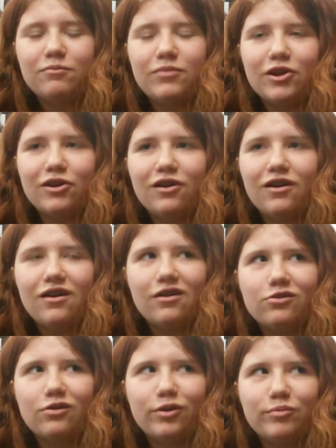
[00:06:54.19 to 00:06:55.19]
Yeah,
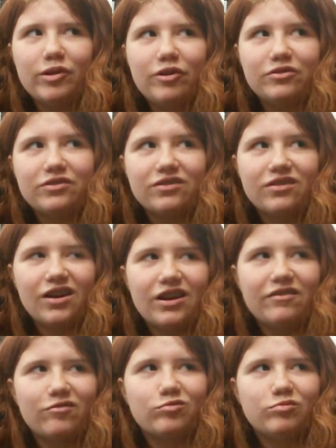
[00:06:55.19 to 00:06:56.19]
Tori Biddle kind
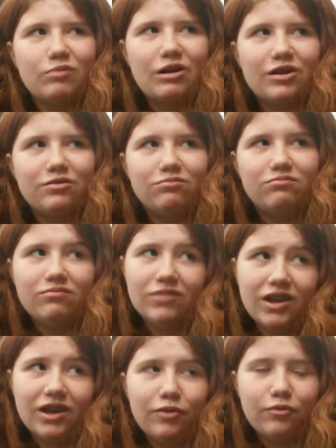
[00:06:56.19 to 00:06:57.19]
of inspired
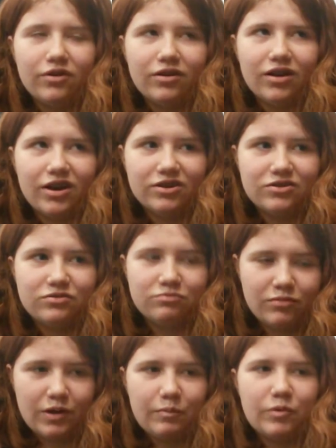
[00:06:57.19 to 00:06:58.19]
me when
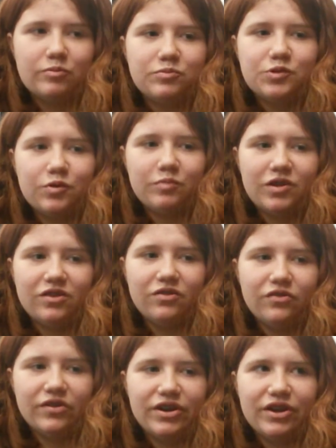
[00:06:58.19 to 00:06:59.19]
my mom showed me
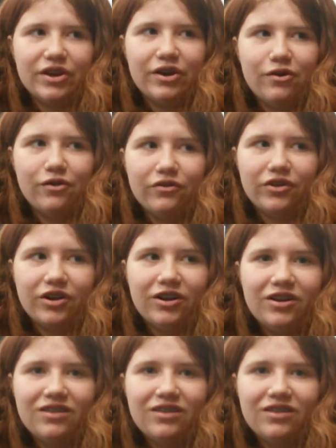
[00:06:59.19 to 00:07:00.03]
the video of her.